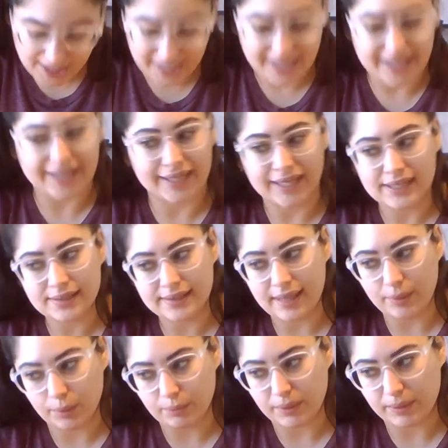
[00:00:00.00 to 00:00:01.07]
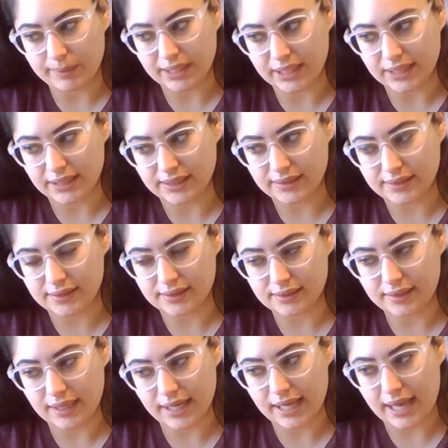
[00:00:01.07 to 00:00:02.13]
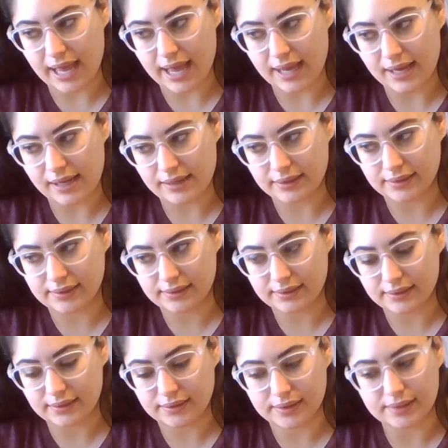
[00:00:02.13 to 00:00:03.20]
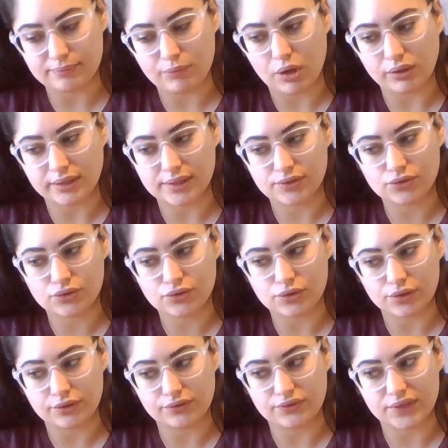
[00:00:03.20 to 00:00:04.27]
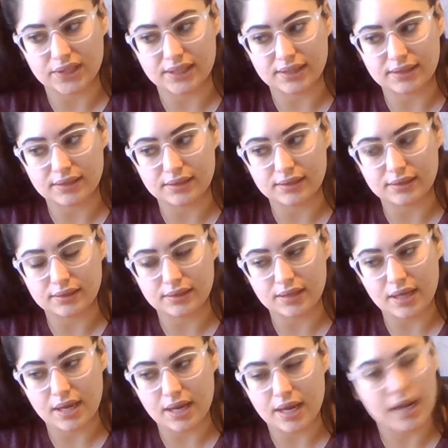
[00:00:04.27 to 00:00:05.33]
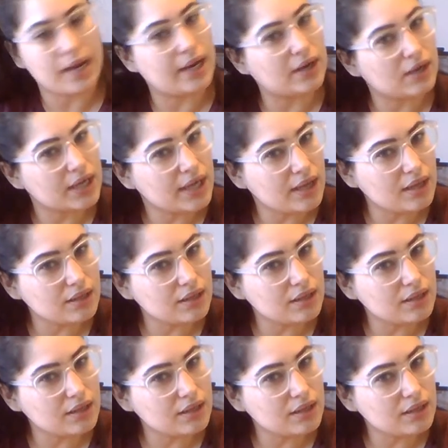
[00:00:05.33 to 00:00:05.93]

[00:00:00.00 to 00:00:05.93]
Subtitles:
And I guess that would be because it has the smallest surface area.